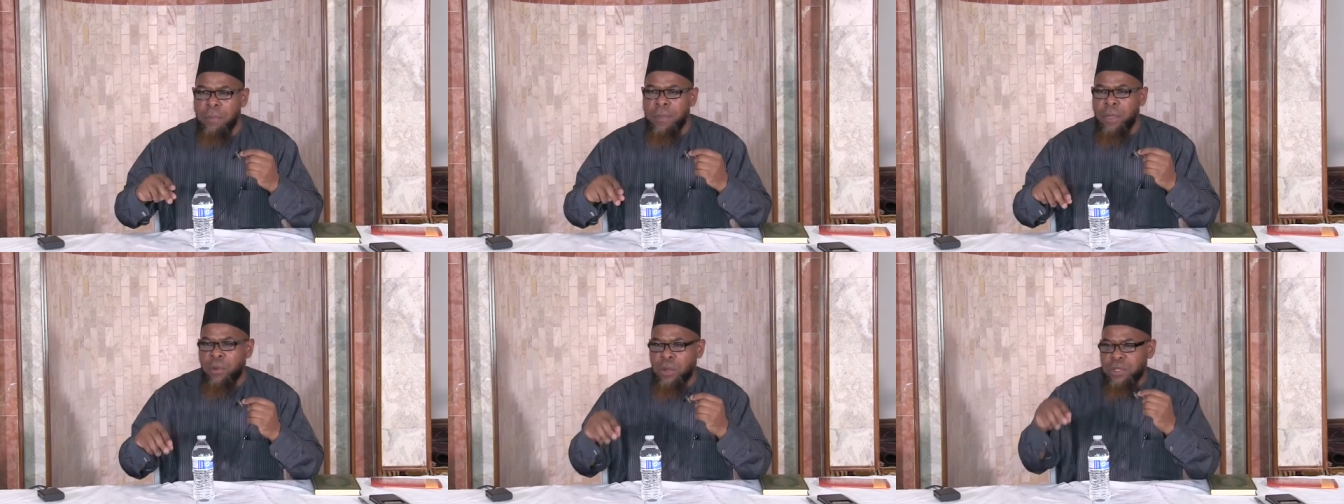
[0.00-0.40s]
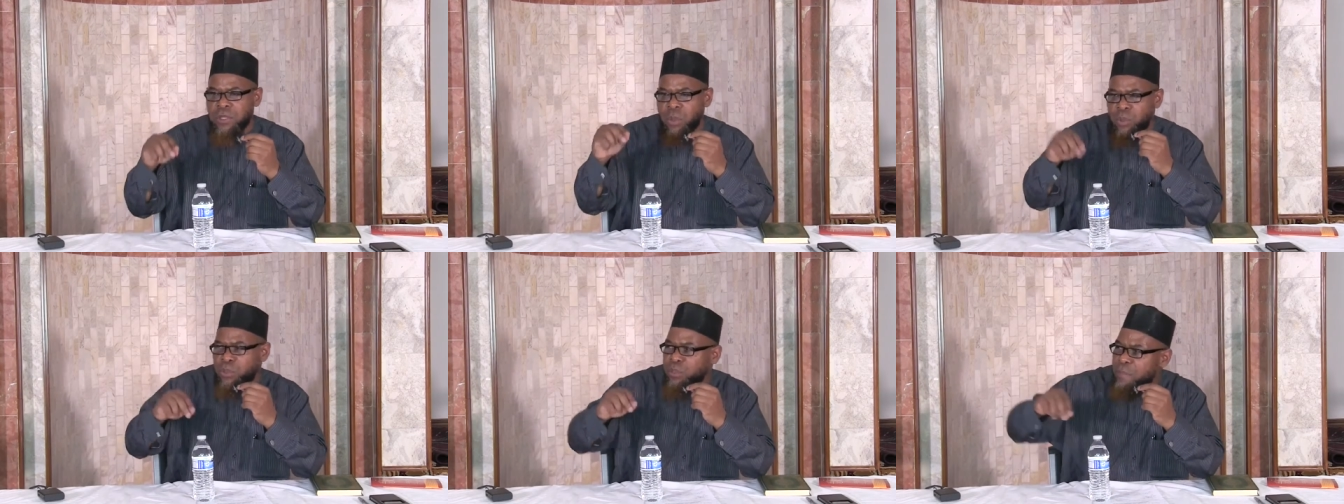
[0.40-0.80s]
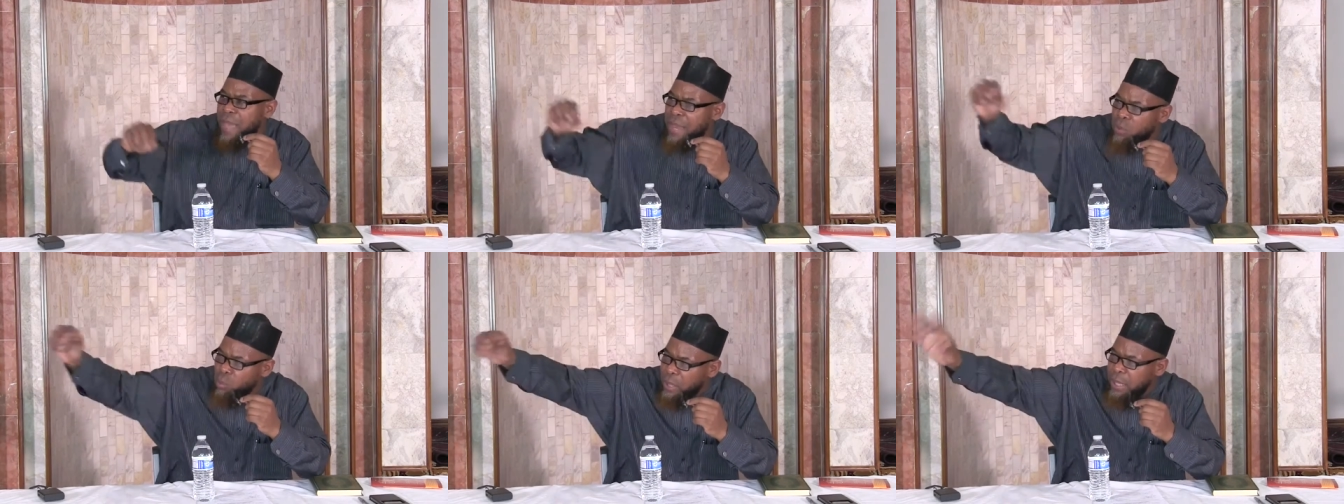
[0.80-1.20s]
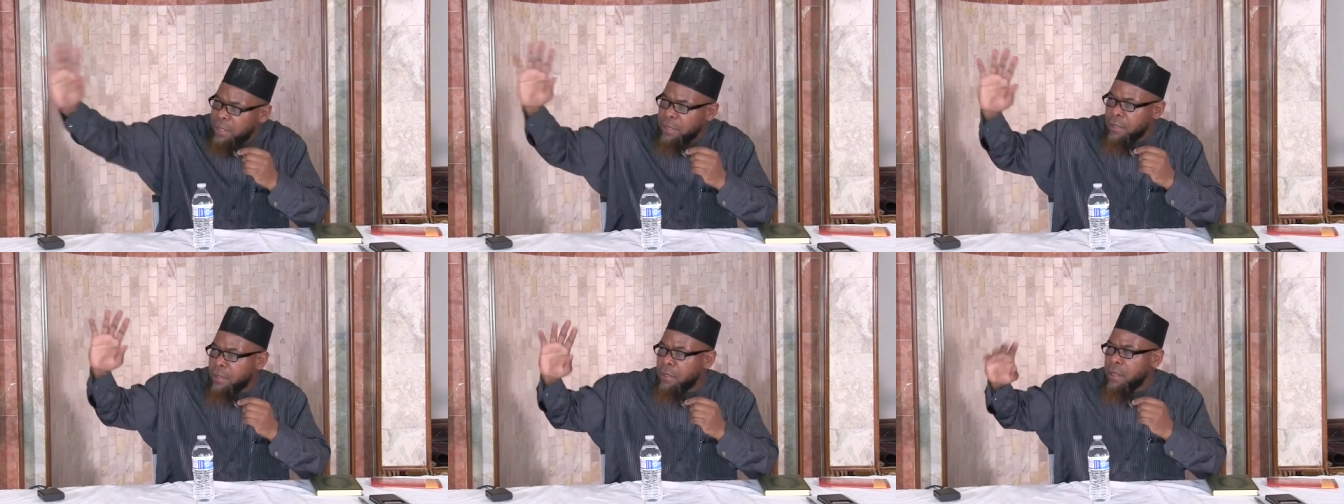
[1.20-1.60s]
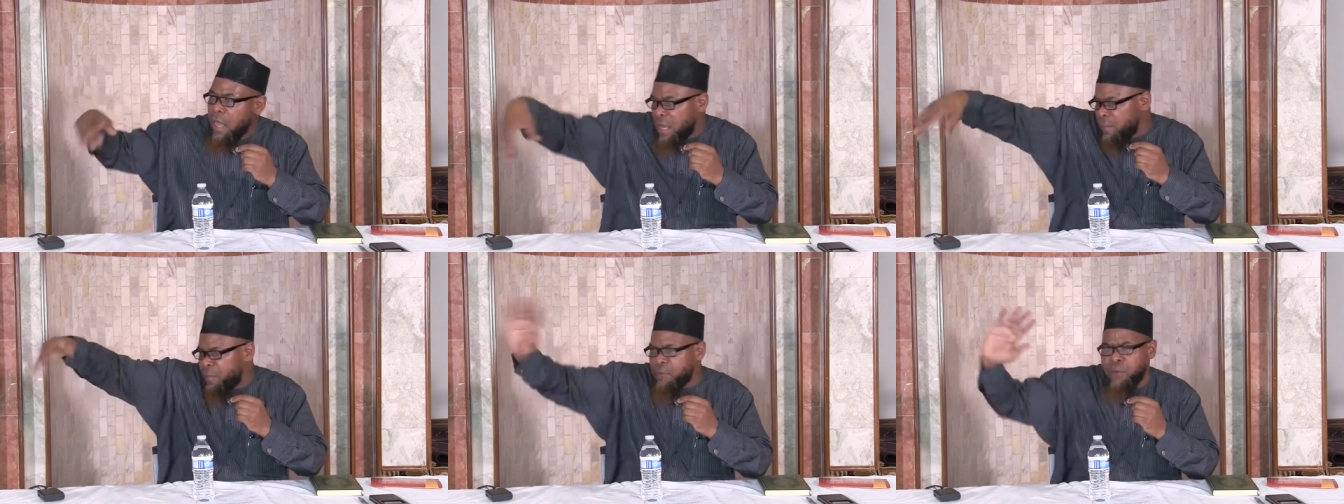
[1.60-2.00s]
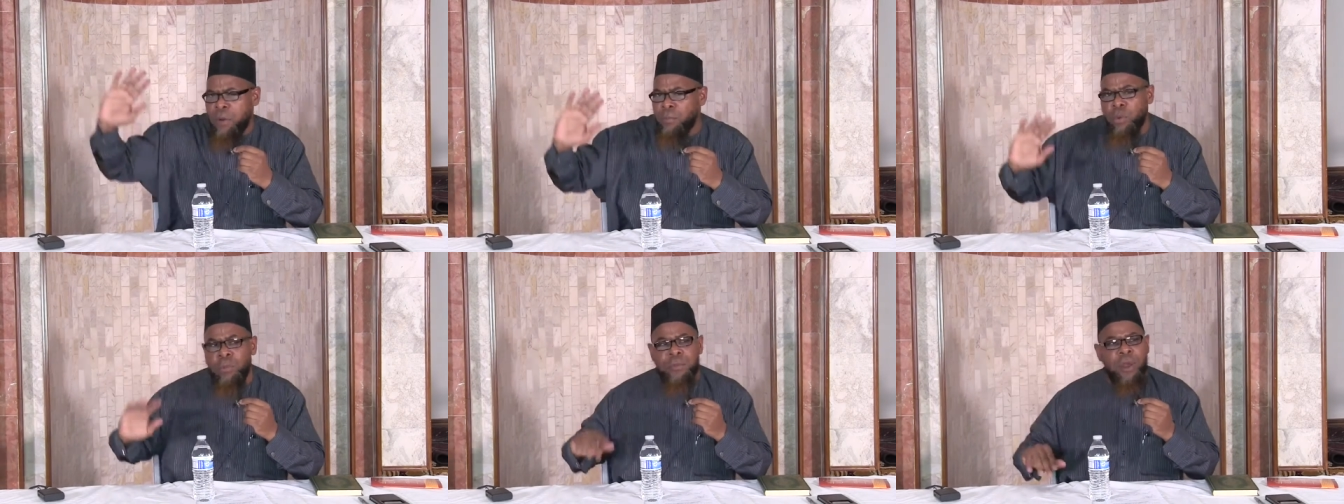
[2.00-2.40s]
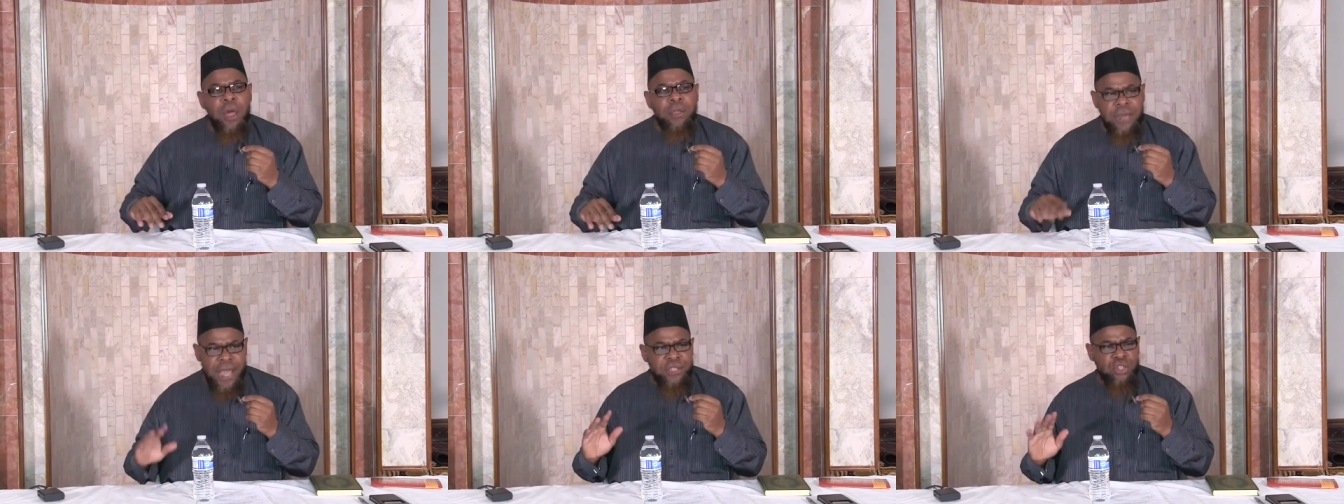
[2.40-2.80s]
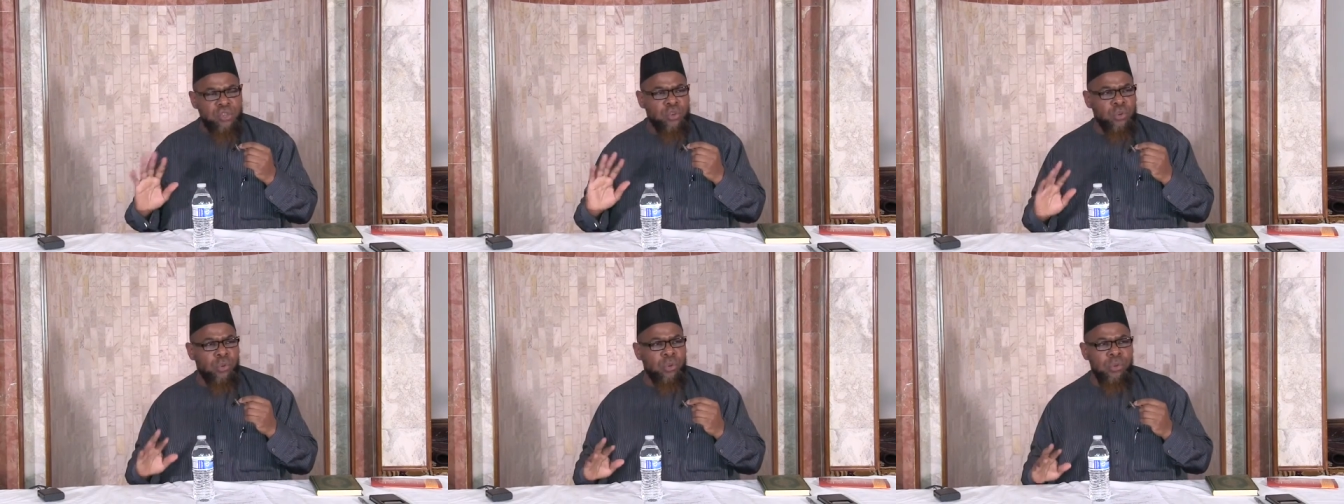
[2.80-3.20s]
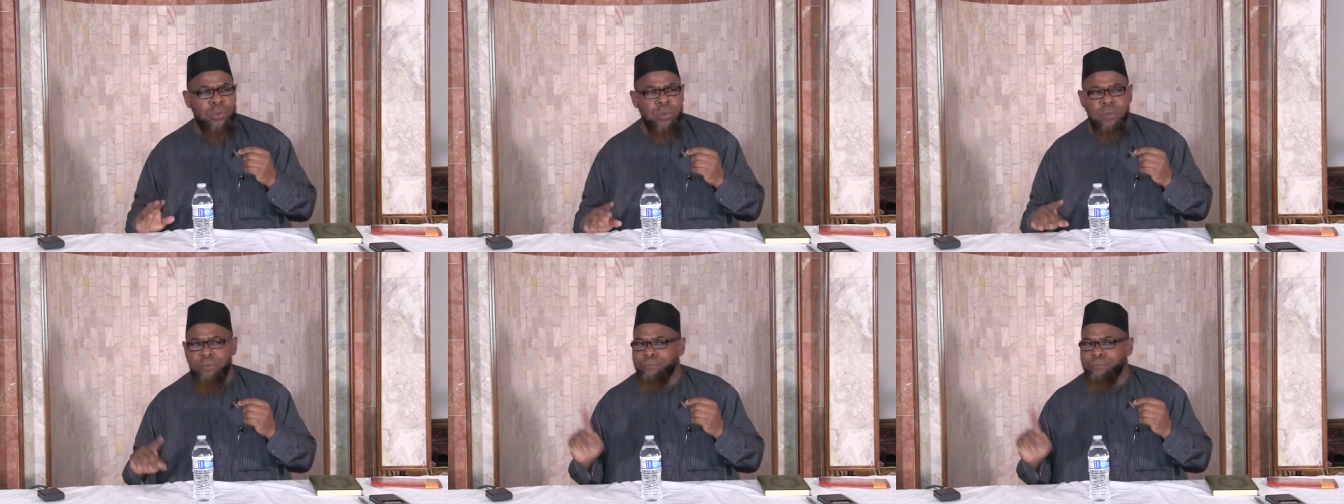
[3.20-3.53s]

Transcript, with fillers: Because Uthman went, he performed Umrah, and that's true.